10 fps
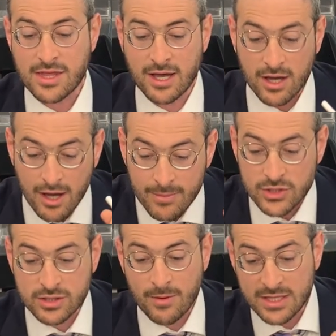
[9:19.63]
The Chacham are
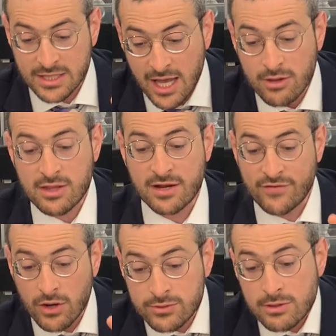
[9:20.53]
just coming to tell you that if
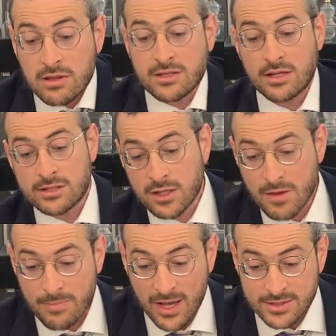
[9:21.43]
you don't do that, then it's going
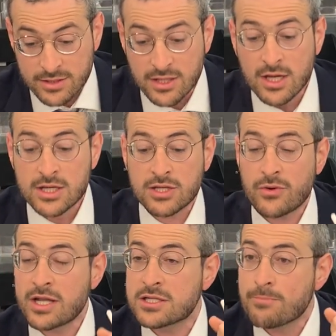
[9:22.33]
to be possible. So
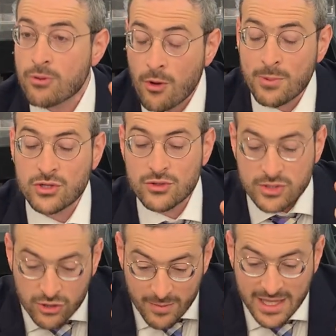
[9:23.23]
it's appropriate to use
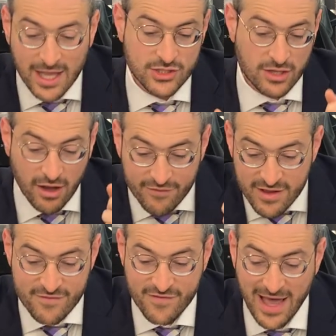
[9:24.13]
the terminology of
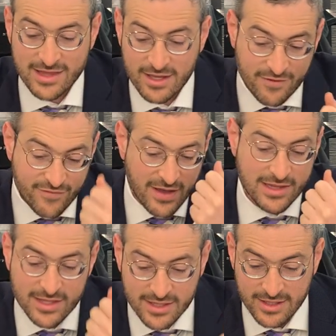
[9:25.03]
invalid
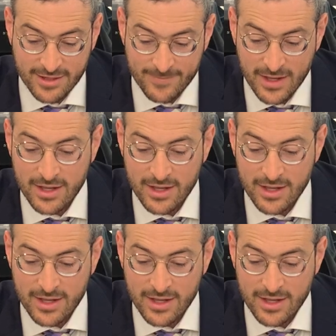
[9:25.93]
invalidity.